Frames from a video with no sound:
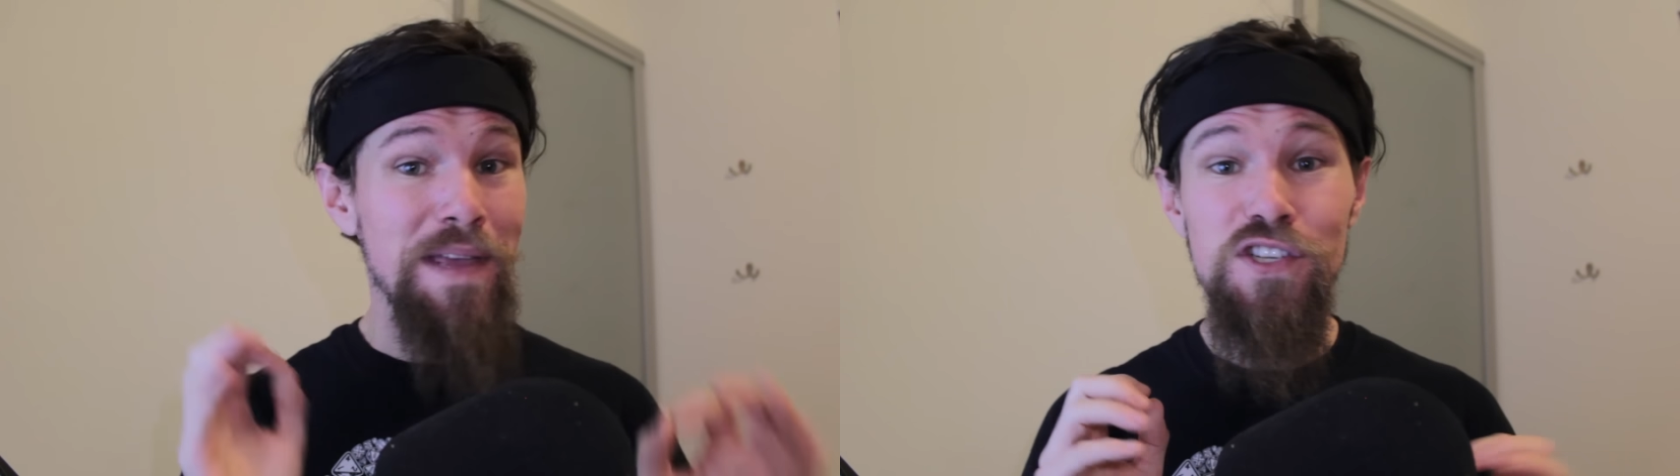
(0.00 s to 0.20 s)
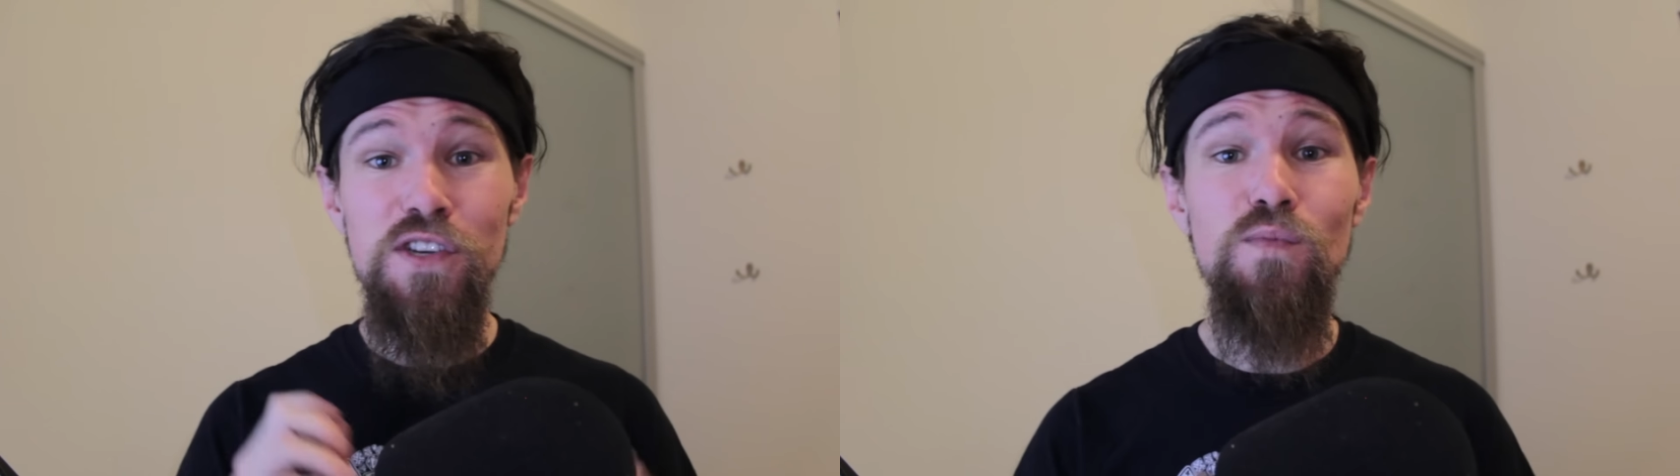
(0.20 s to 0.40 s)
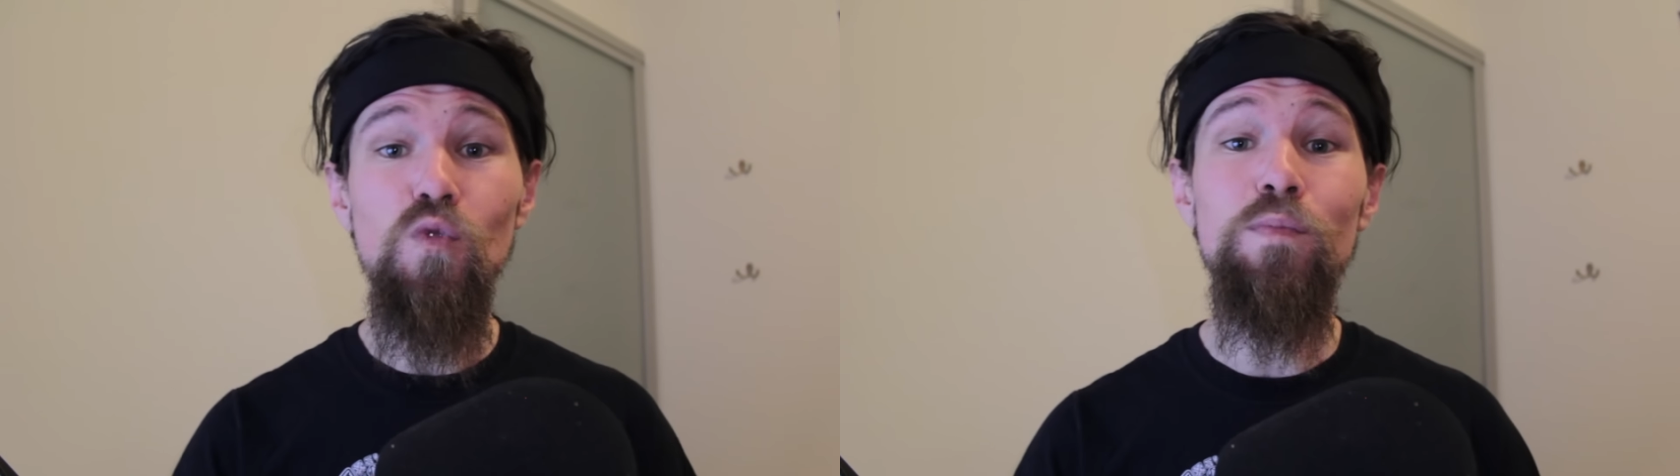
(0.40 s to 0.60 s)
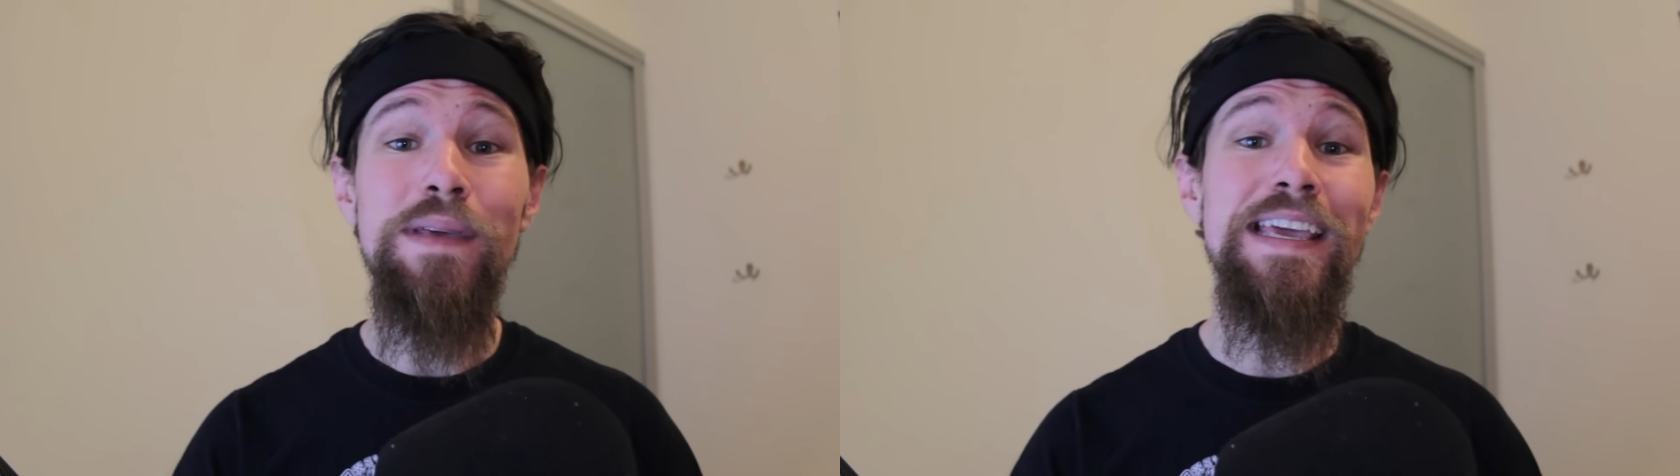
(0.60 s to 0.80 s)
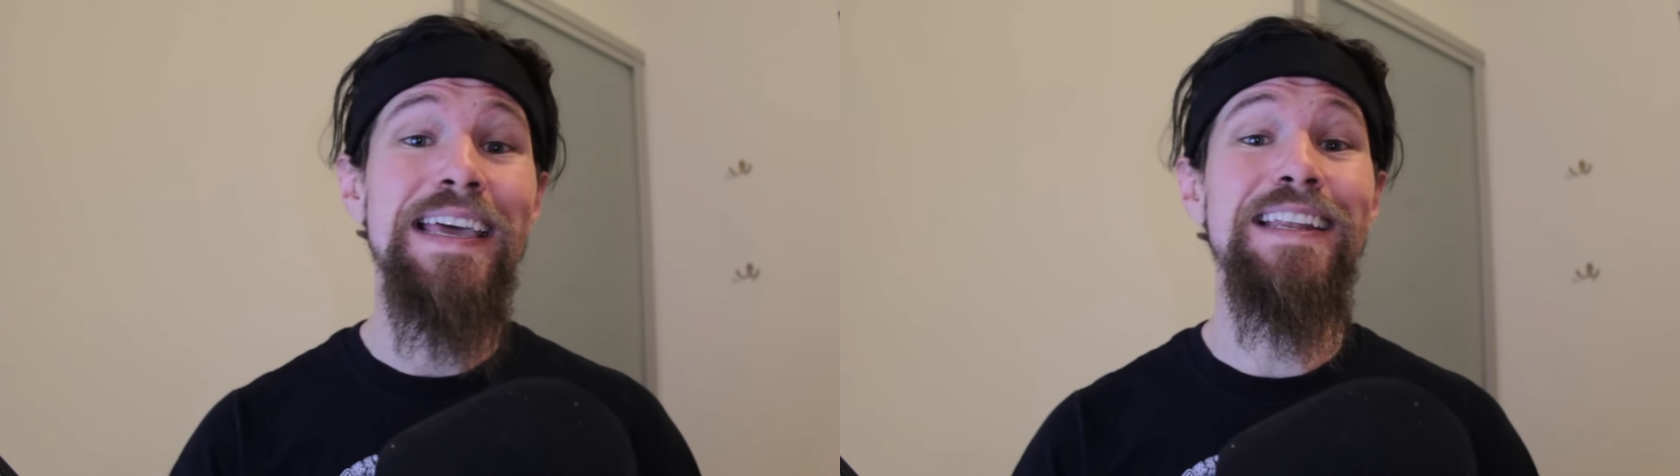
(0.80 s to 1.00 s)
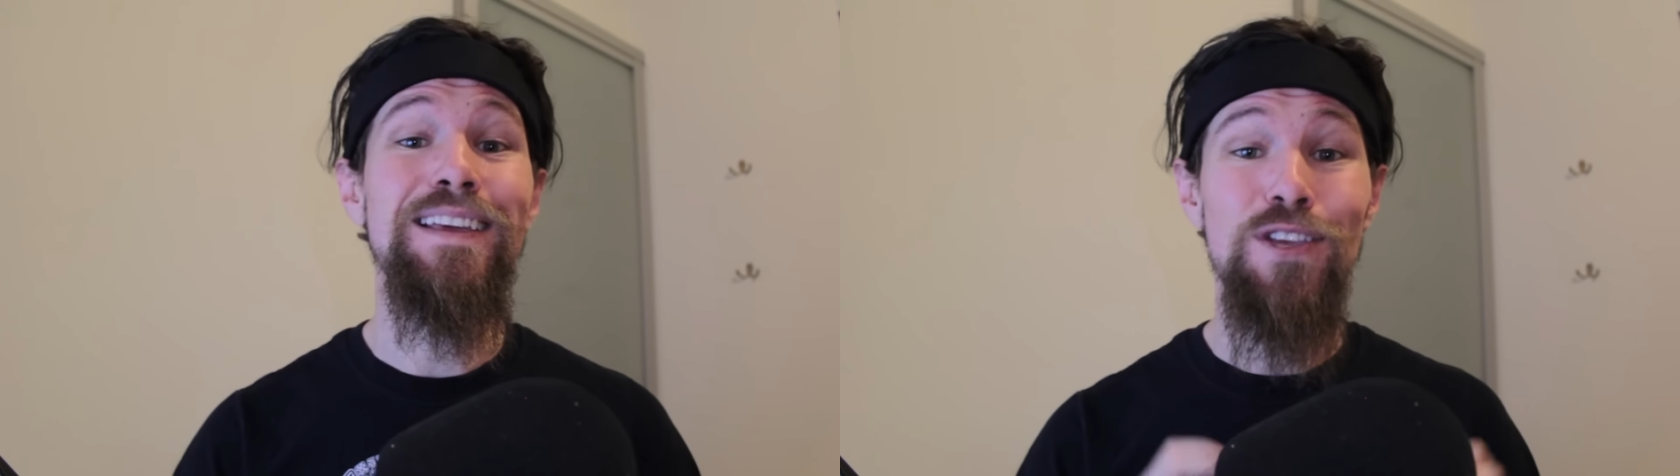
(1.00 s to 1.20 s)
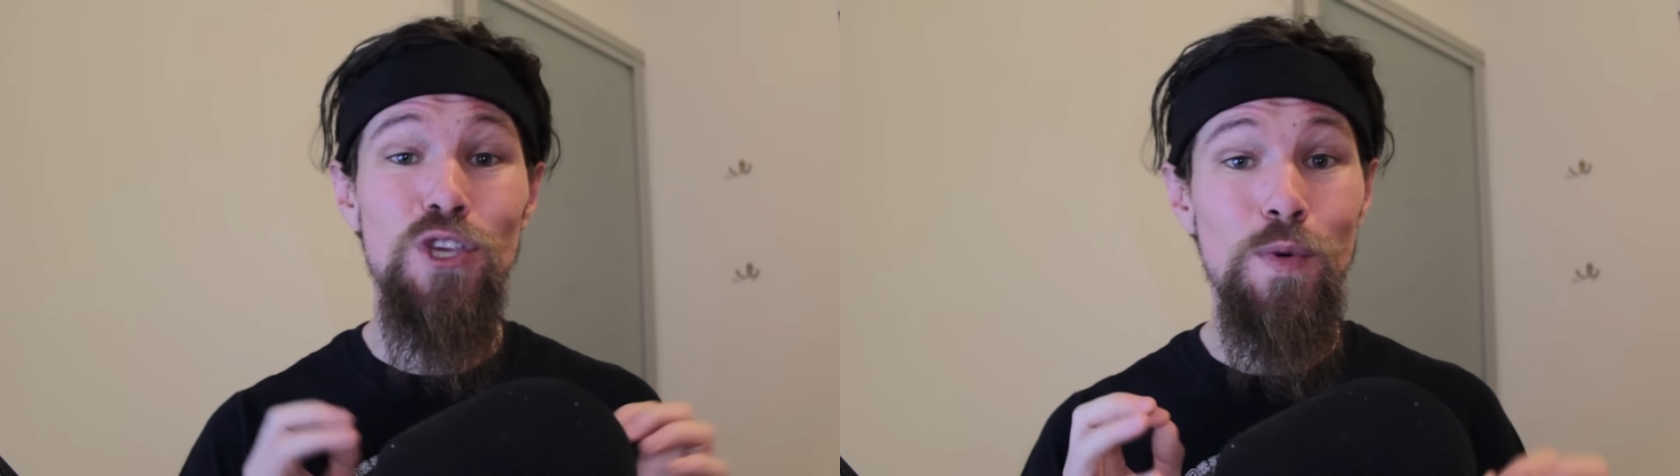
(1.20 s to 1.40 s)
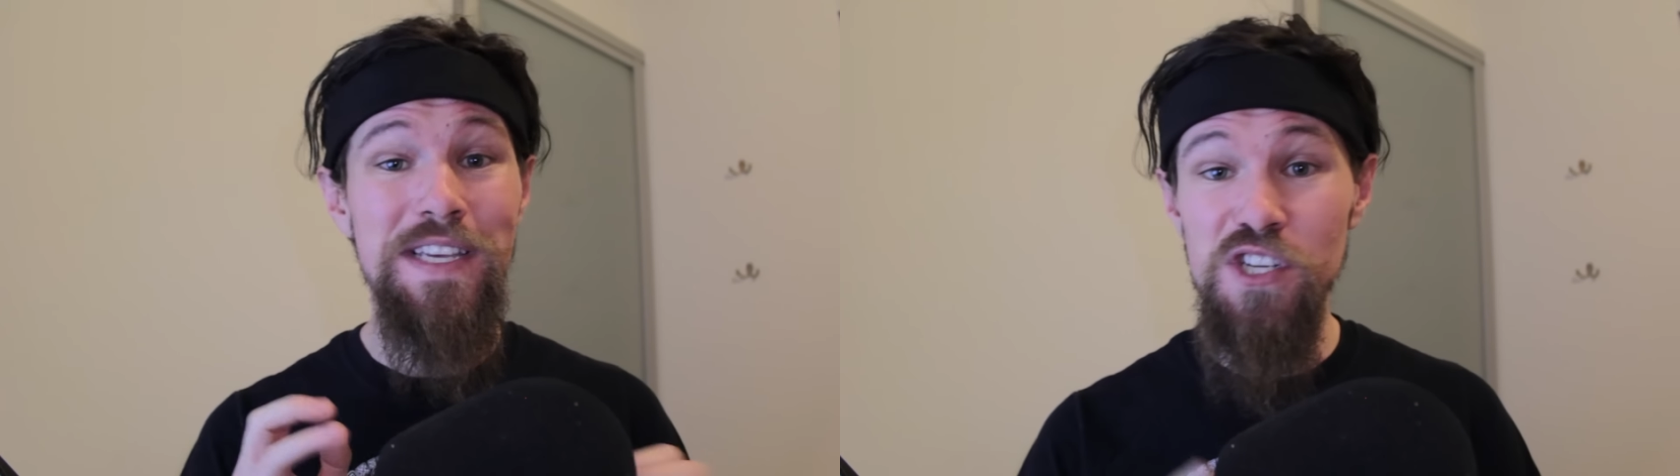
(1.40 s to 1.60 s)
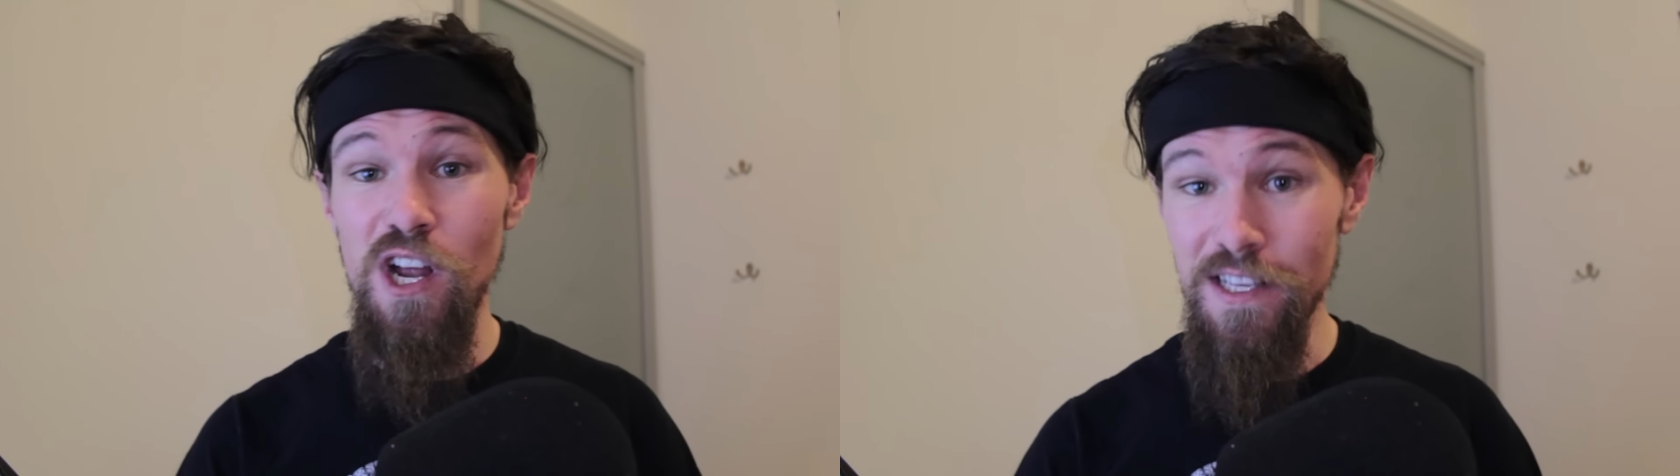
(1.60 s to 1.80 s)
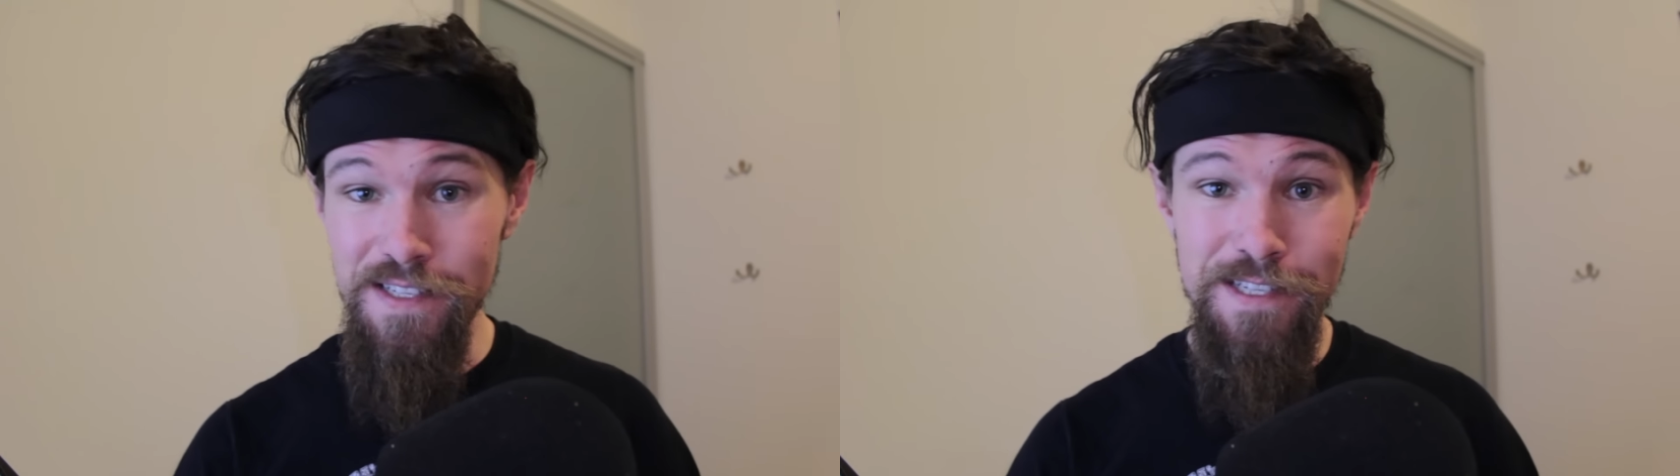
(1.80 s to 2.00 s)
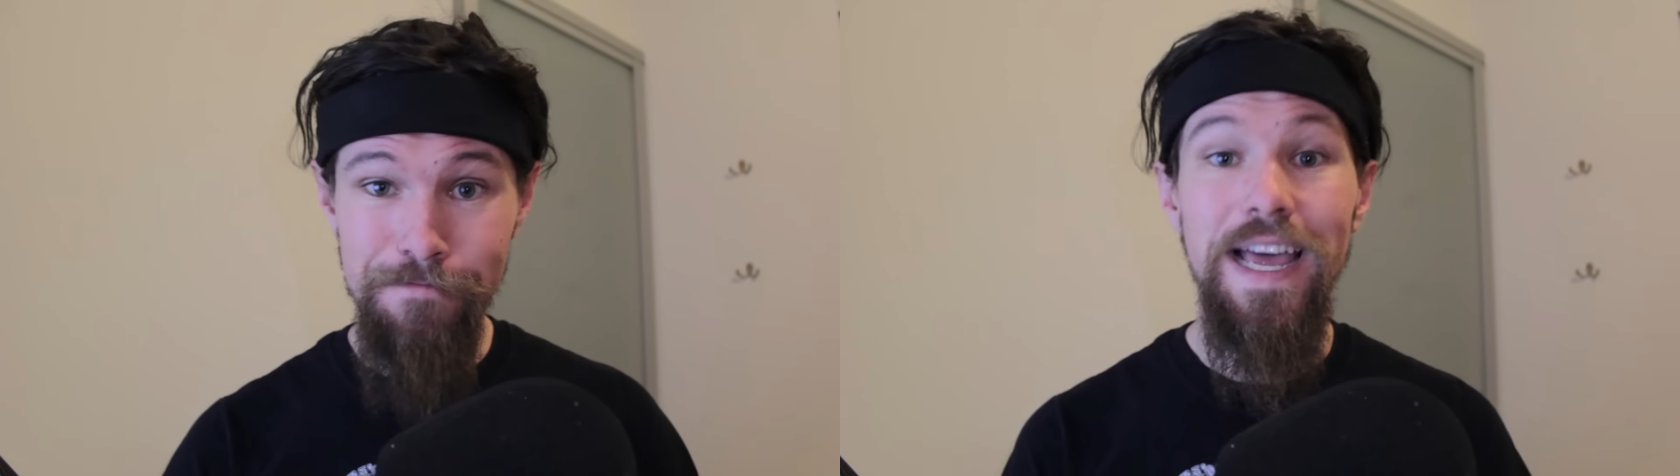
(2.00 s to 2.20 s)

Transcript: mentioned will be in US dollars.